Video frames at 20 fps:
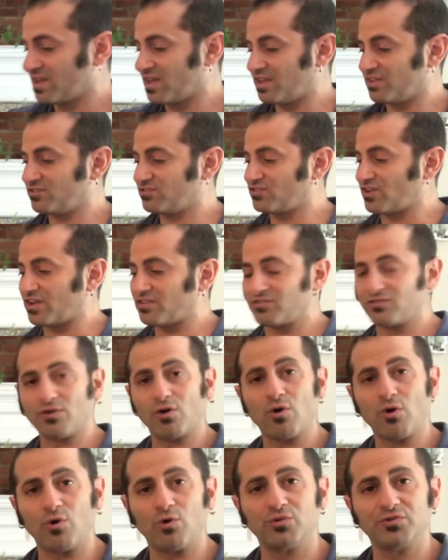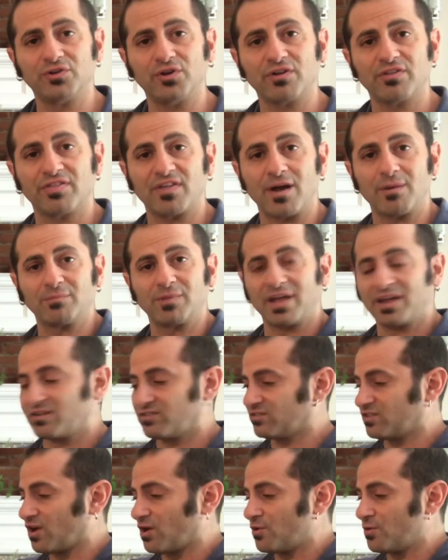is just to hold your thumb like
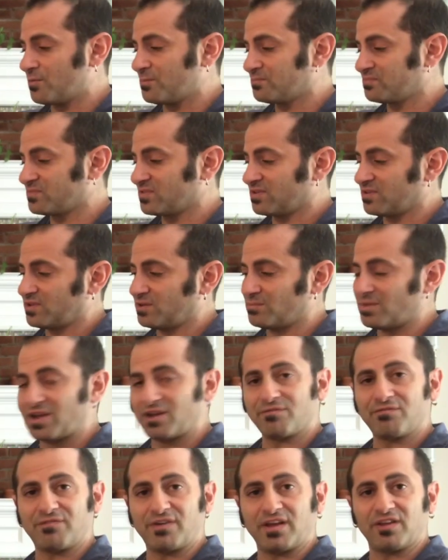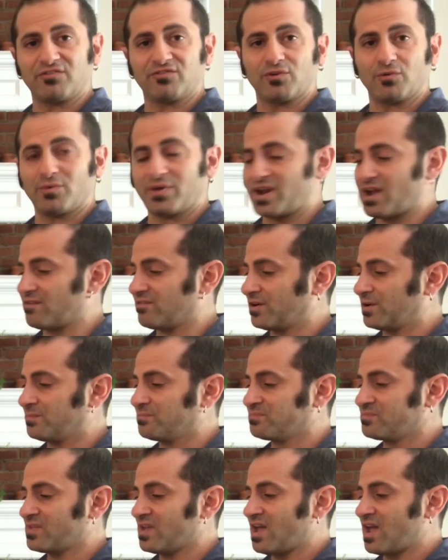so, make a fist or
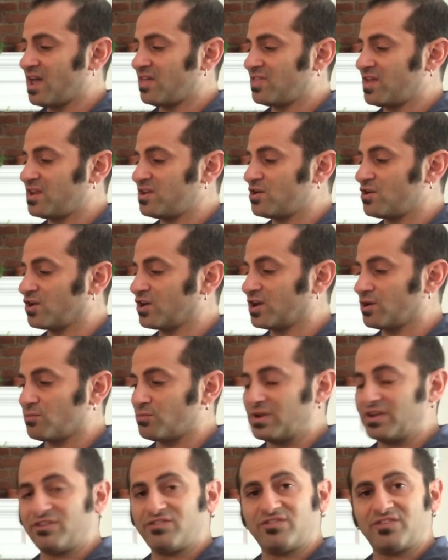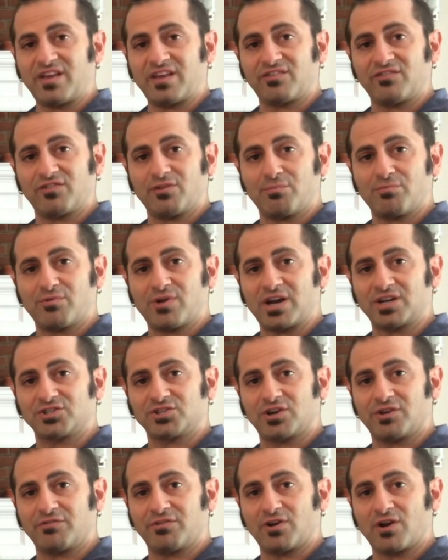whatever, and then you're gonna resist the
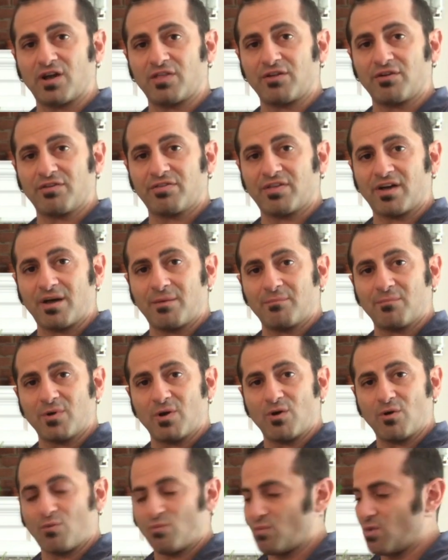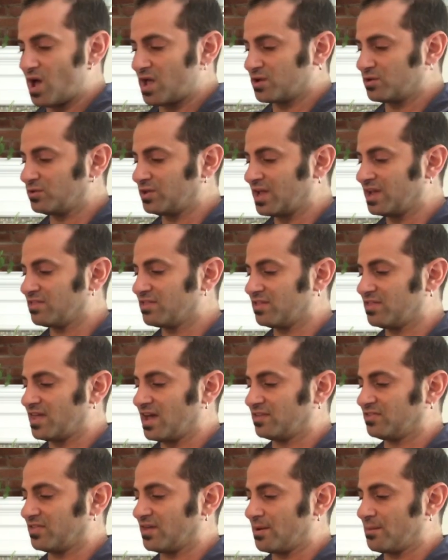pressure of your other thumb while you lengthen
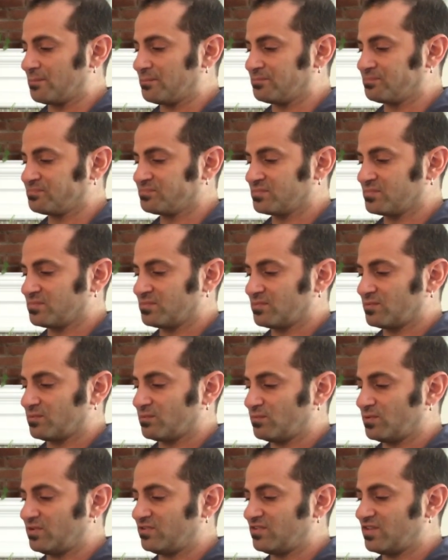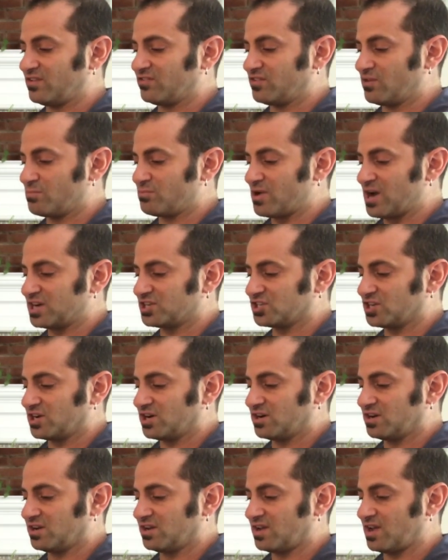that thumb. Resist the
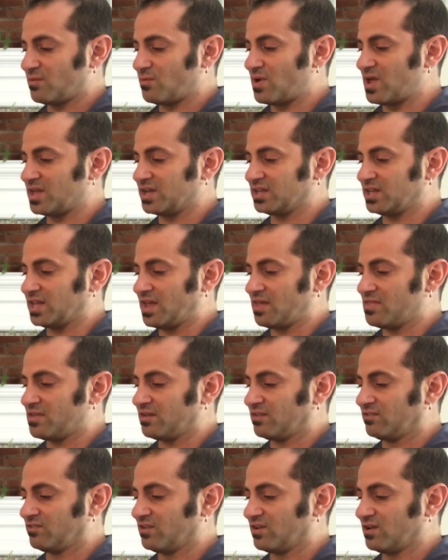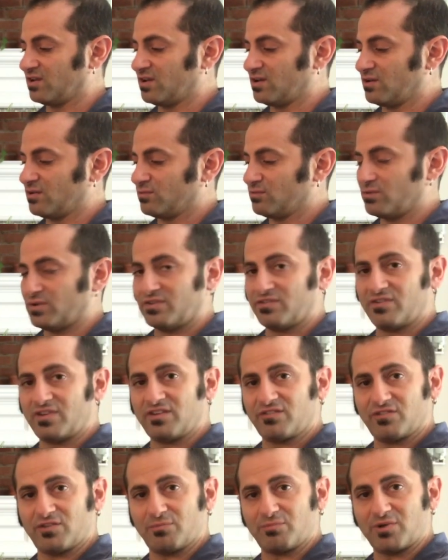pressure while it lengthens.
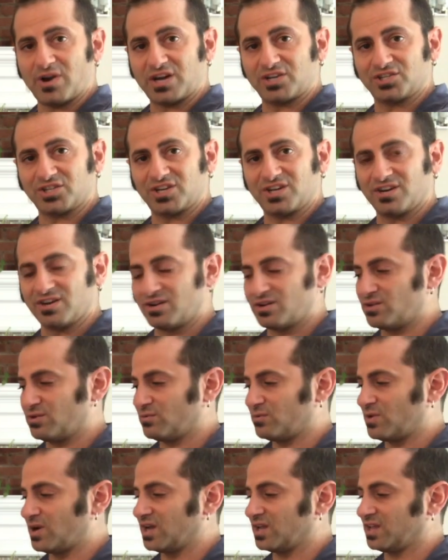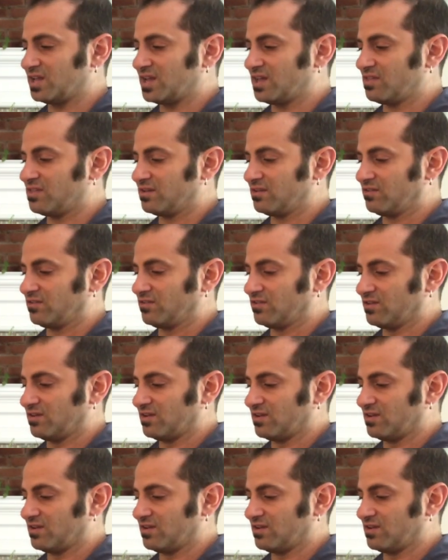Resist the pressure while it lengthens.